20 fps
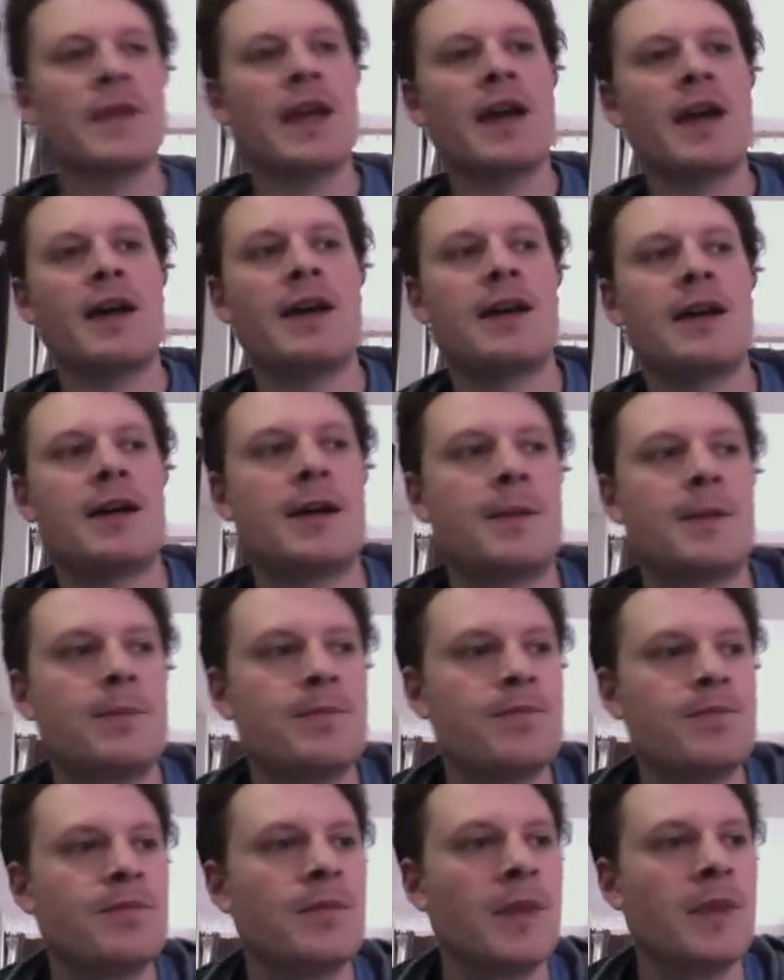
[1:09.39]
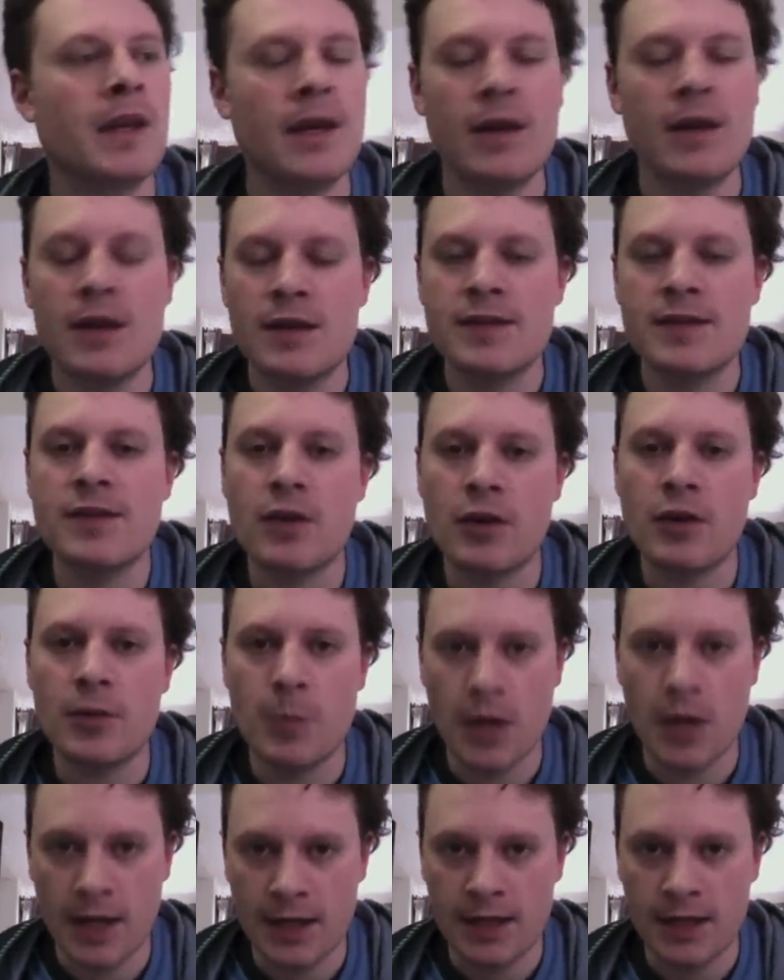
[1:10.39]
So
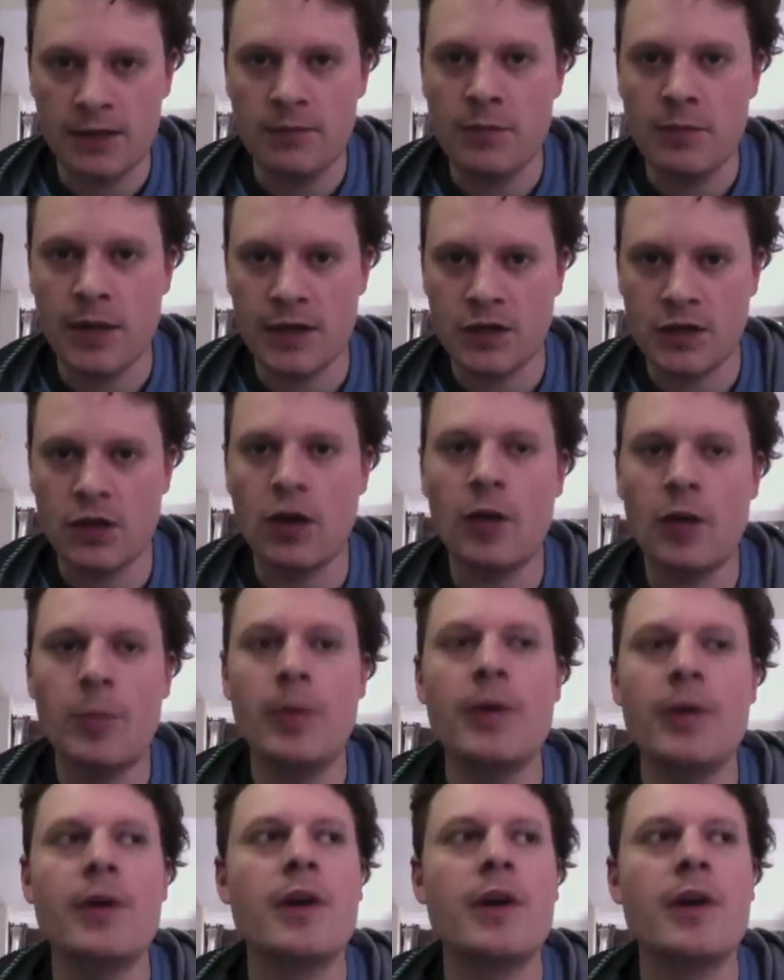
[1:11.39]
my job,